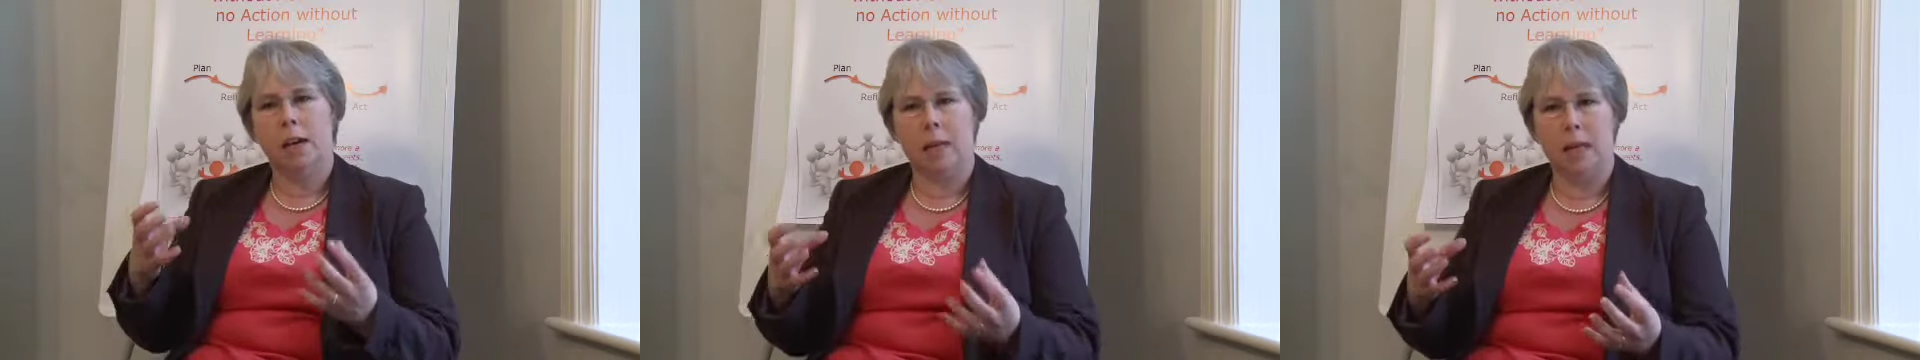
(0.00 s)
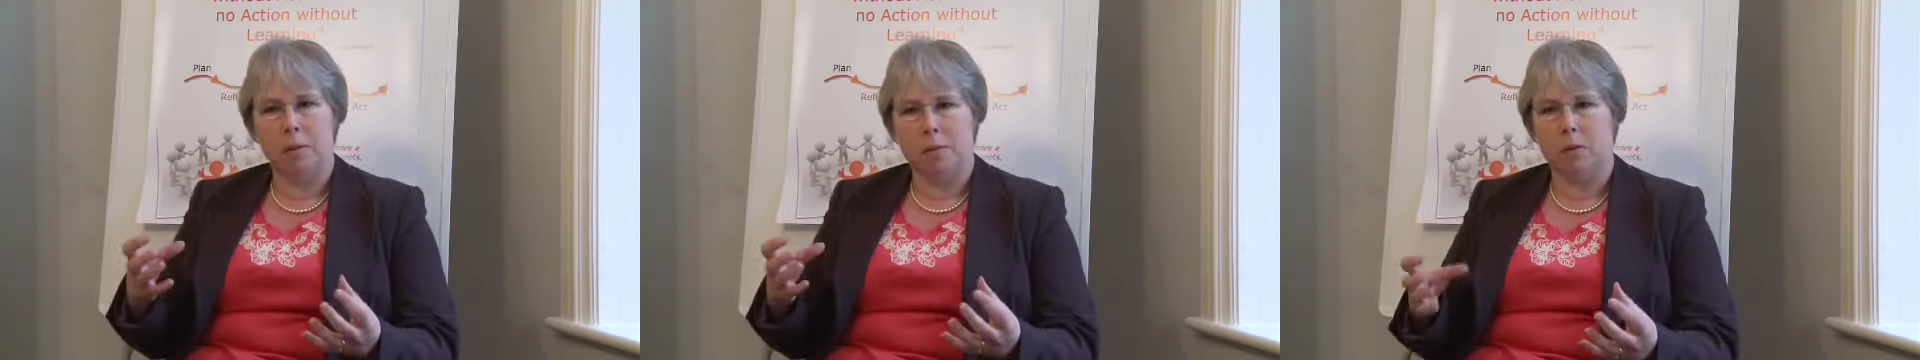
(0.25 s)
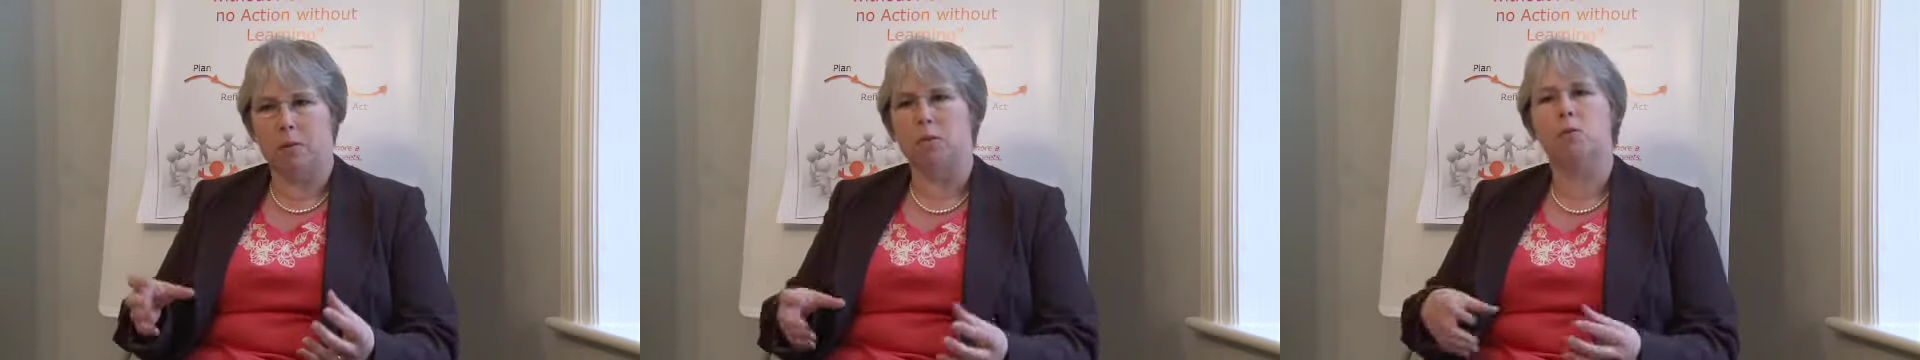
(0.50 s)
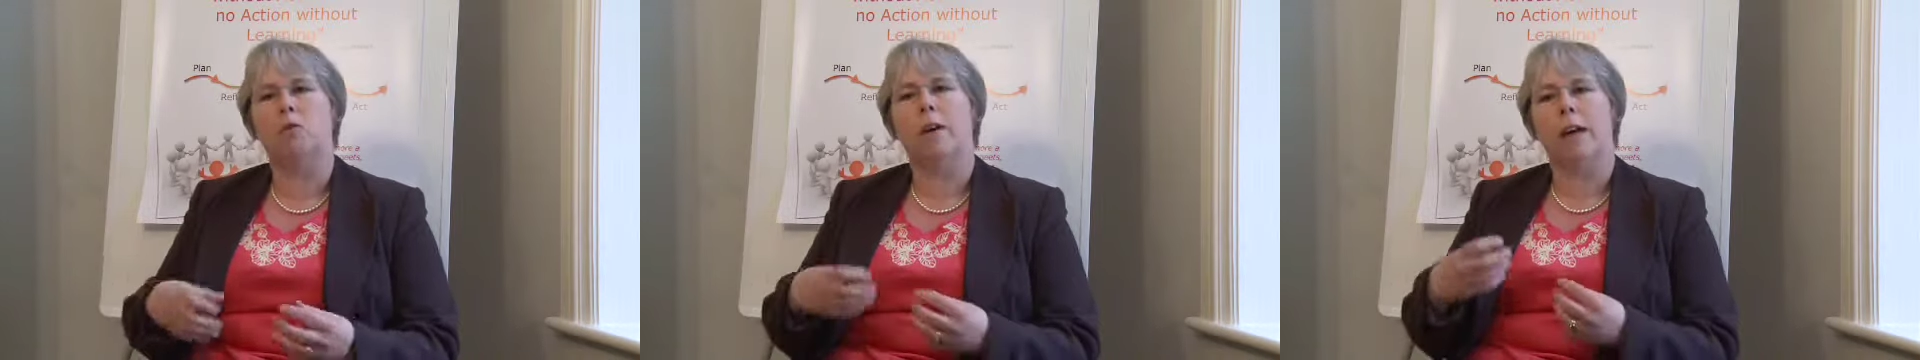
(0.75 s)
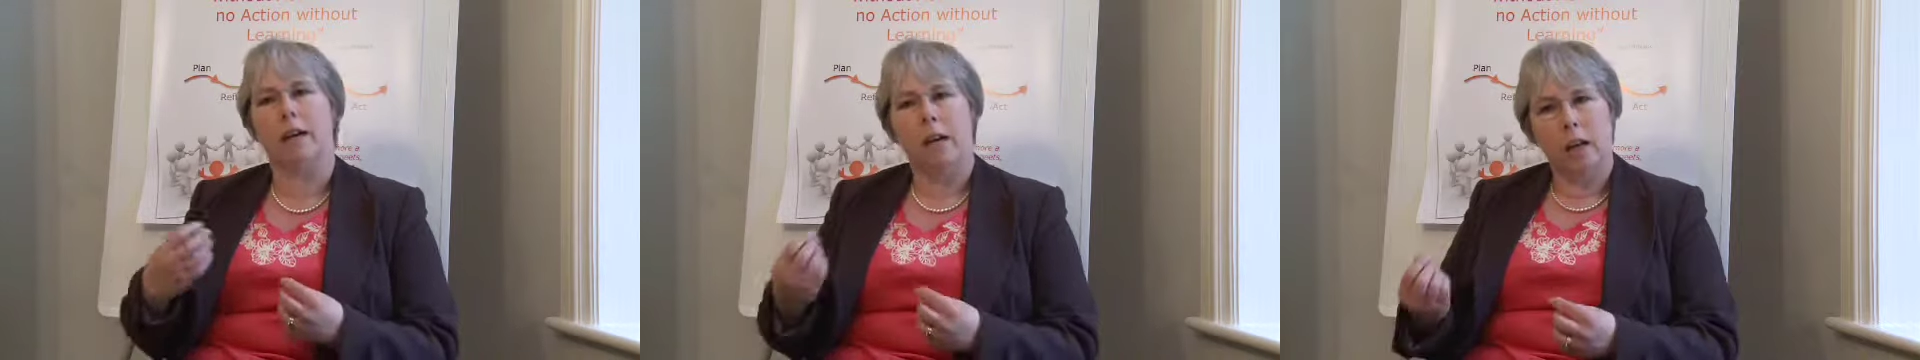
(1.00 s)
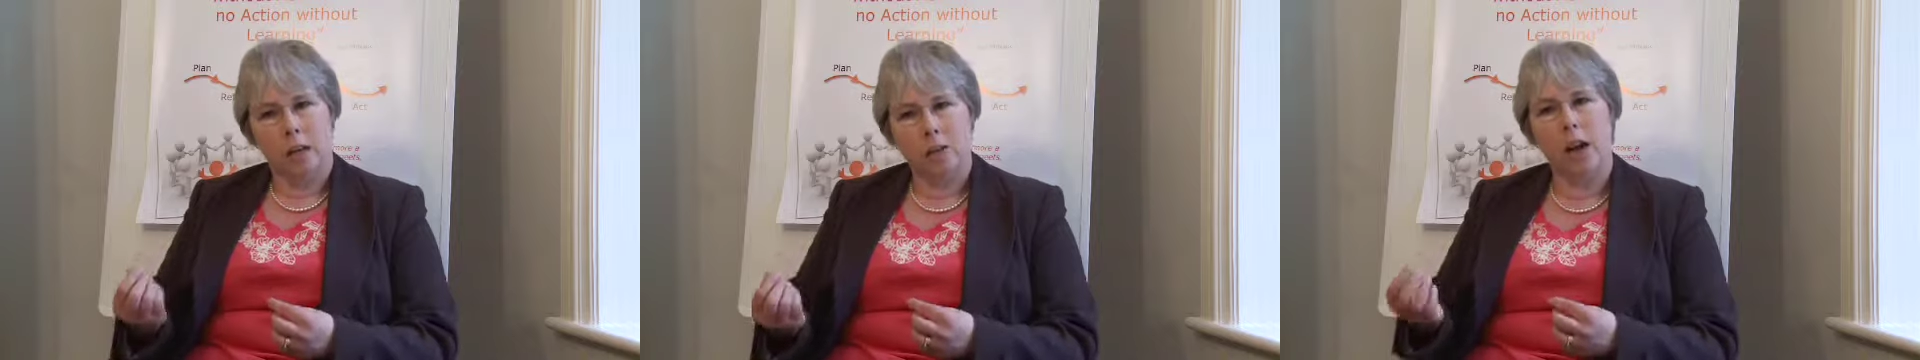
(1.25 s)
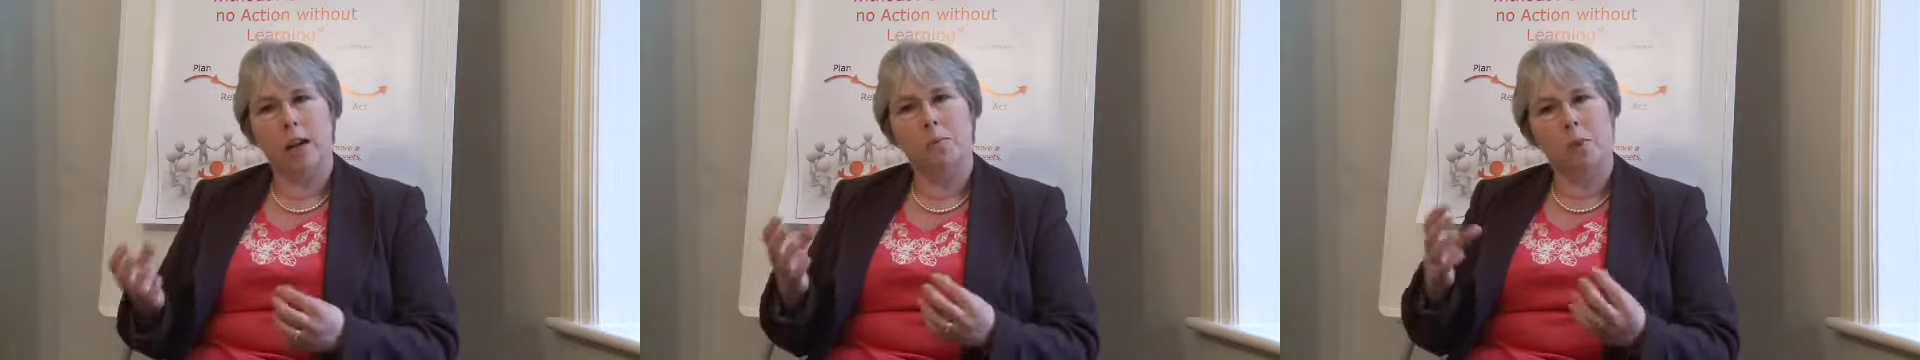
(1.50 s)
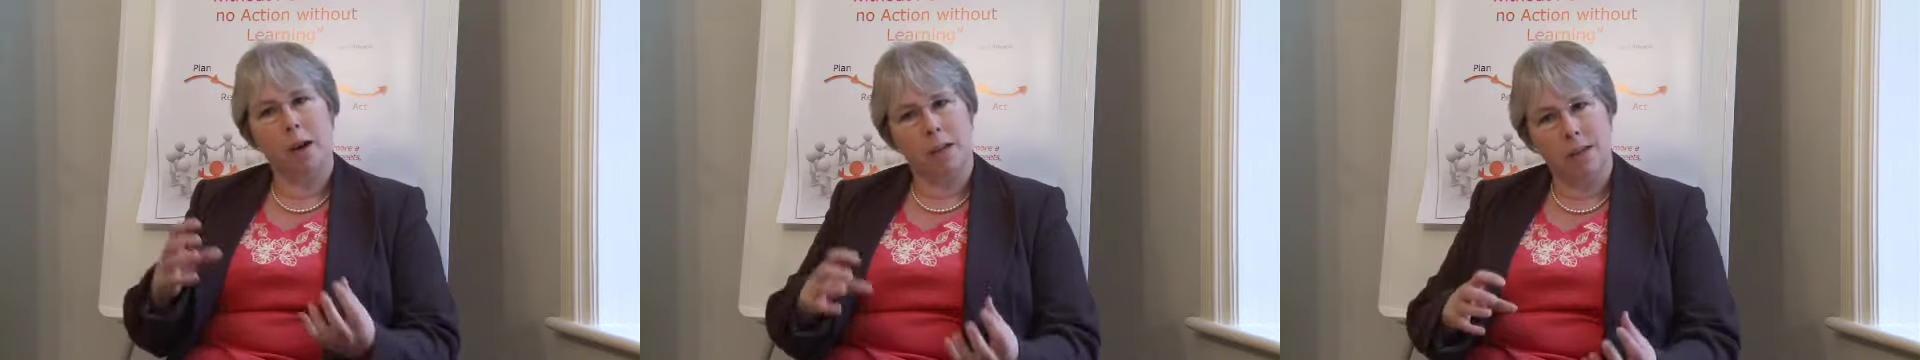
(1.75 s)
keeps us on track
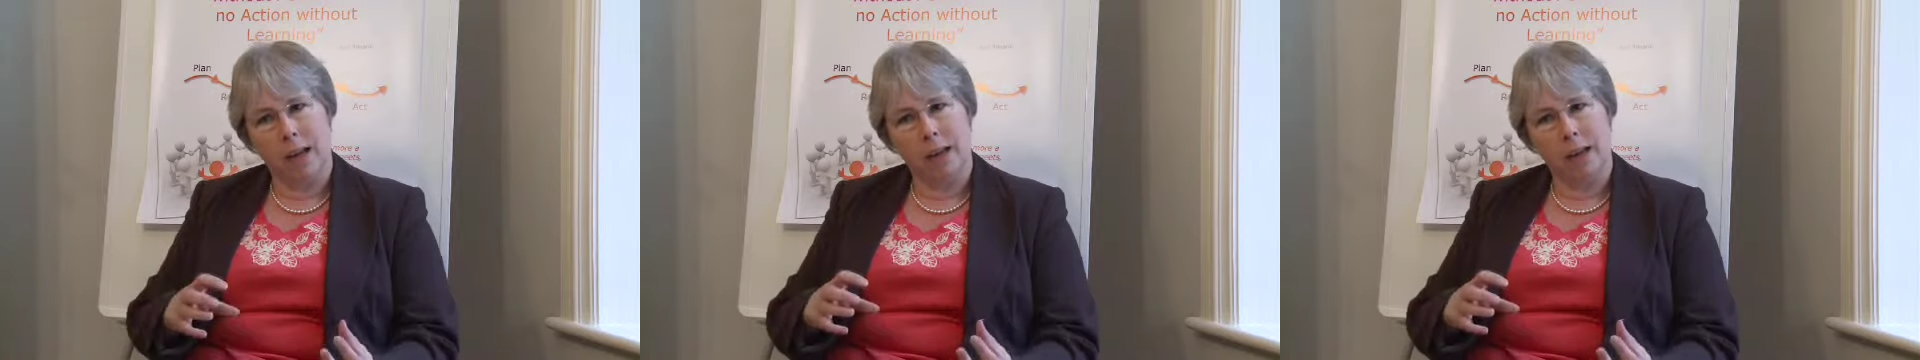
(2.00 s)
time-wise,